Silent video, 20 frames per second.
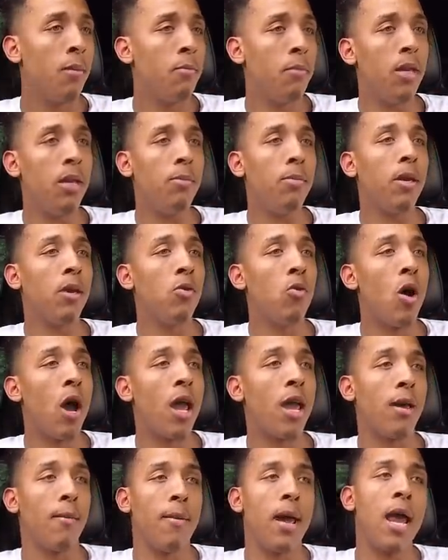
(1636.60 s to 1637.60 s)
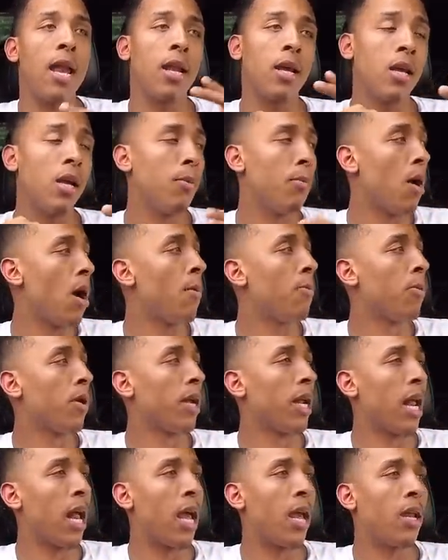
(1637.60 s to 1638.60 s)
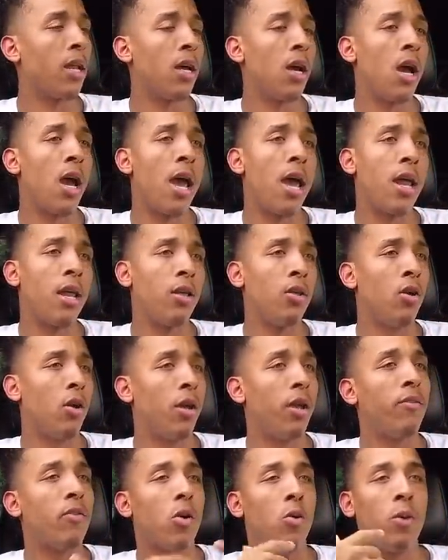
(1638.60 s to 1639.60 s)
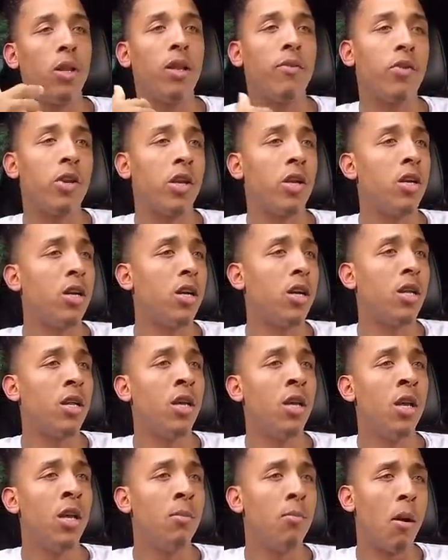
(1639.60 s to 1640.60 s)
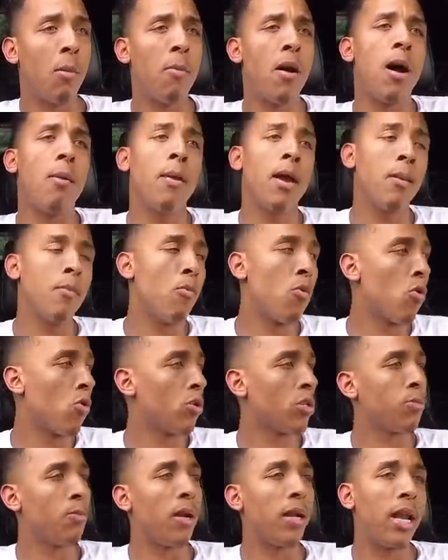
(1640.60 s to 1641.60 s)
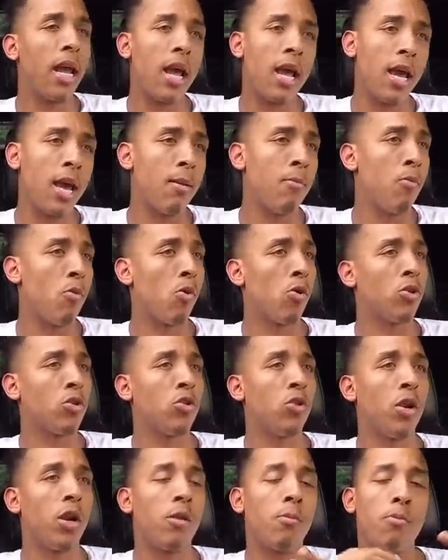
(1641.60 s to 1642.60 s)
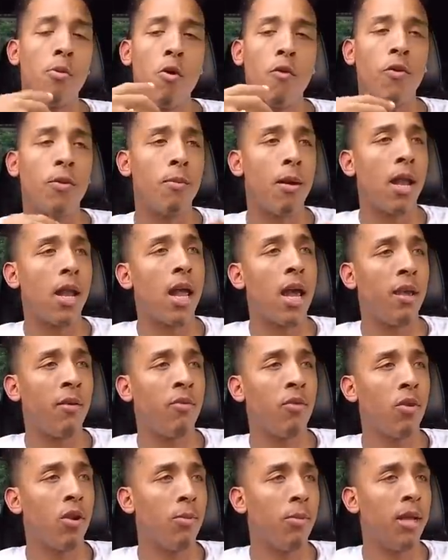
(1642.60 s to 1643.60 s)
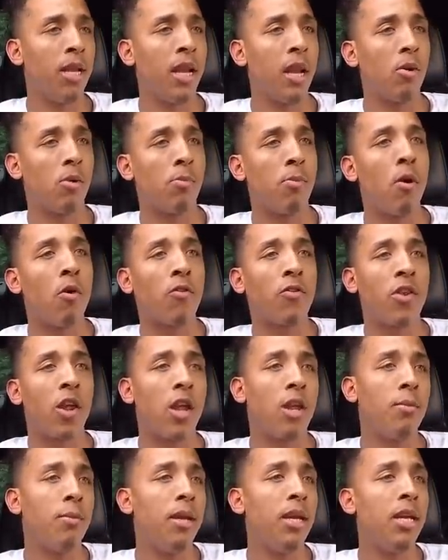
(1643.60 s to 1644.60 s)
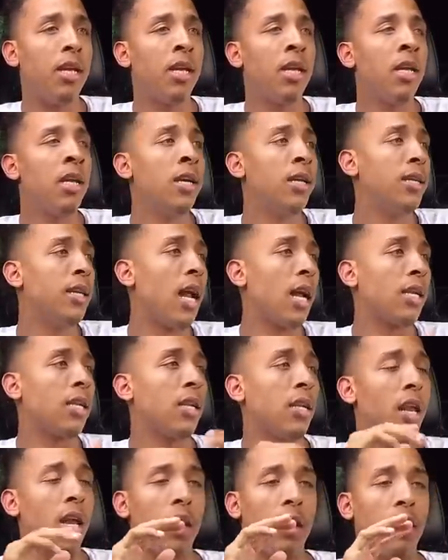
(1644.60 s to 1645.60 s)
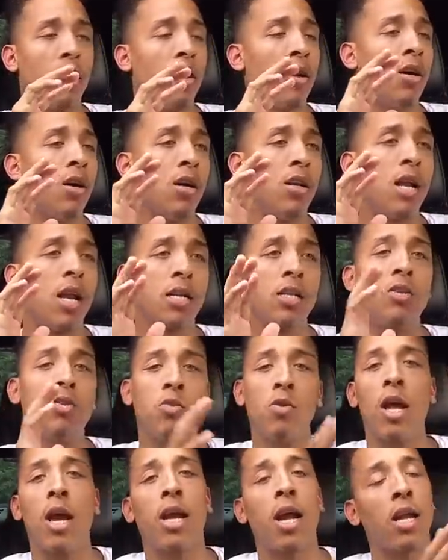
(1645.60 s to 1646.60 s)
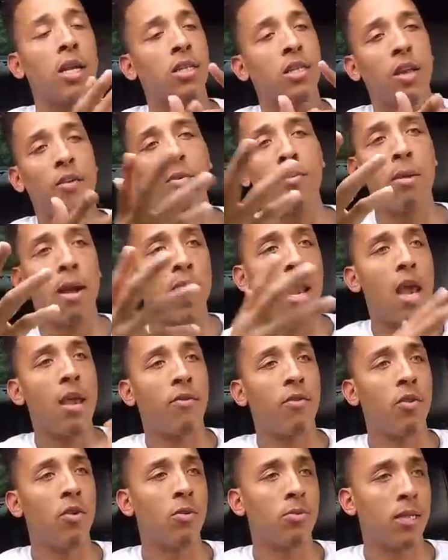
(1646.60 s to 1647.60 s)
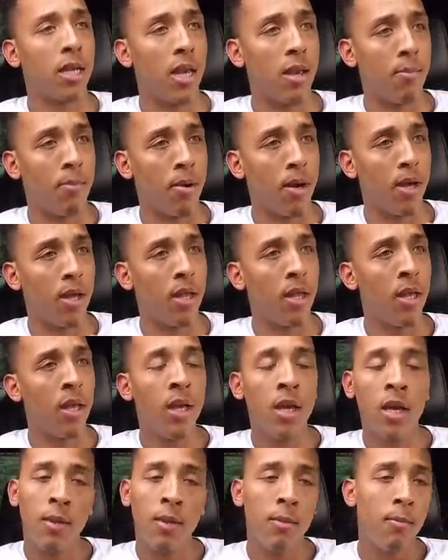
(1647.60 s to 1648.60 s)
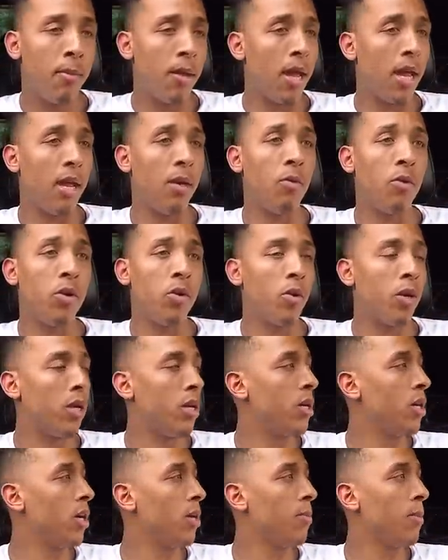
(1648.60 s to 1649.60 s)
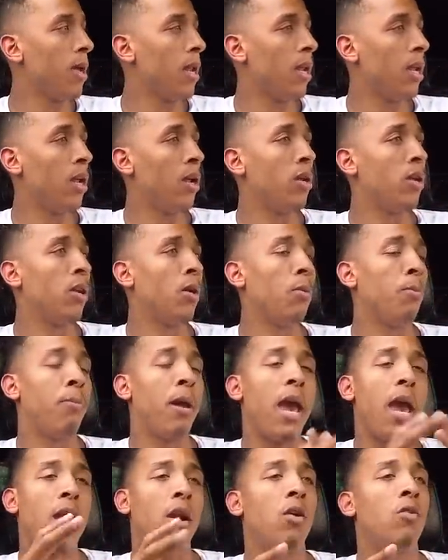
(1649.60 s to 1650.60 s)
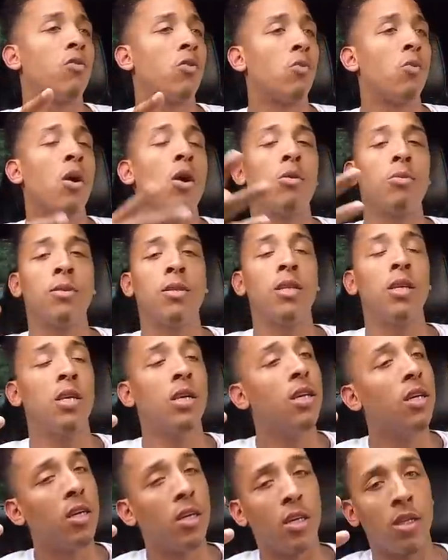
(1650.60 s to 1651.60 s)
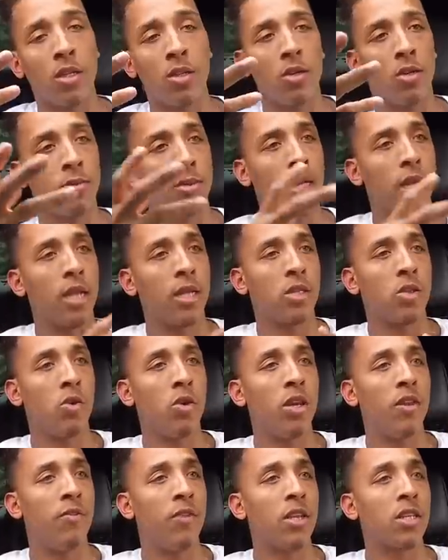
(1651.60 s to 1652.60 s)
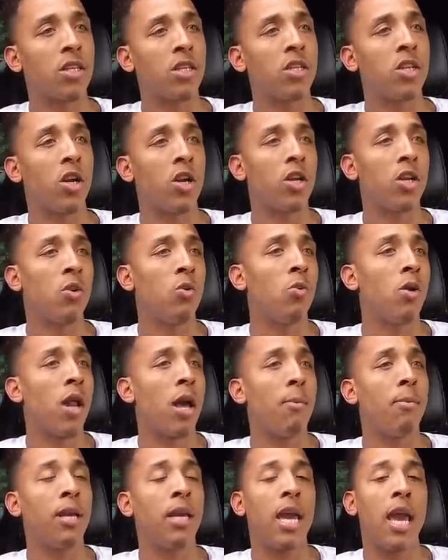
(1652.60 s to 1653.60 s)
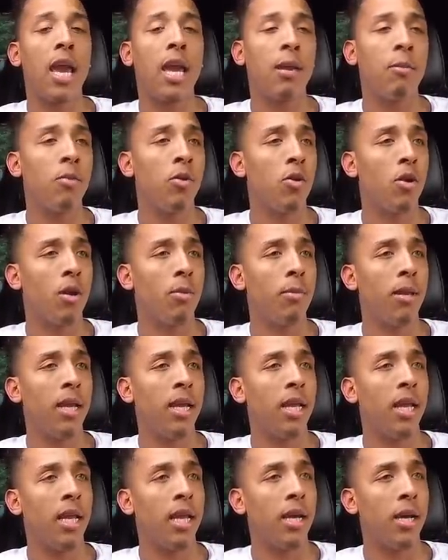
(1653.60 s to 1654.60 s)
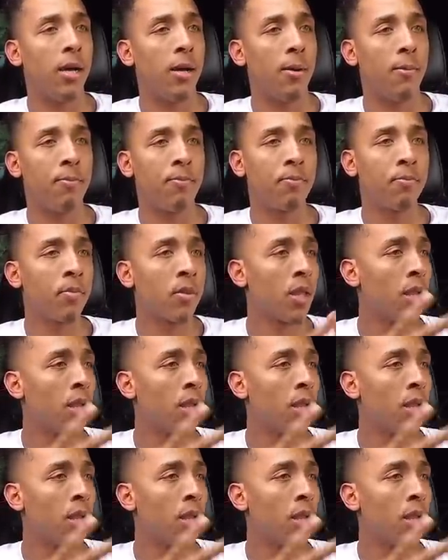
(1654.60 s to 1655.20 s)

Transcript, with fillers: Me being who I am, I had a good upbringing. I had, I had, you know, even though we lived in the hood, my mom had morals, my dad had morals, and they were both in my life. You know what I mean? They were both telling me not to, they, uh, not to do that kind of stuff in my life. You know what I'm saying? But man, when you're in the hood, man, the, the bad overwhelms the good. You know what I'm saying? So it eventually turned into what I became. You know what I mean? And um,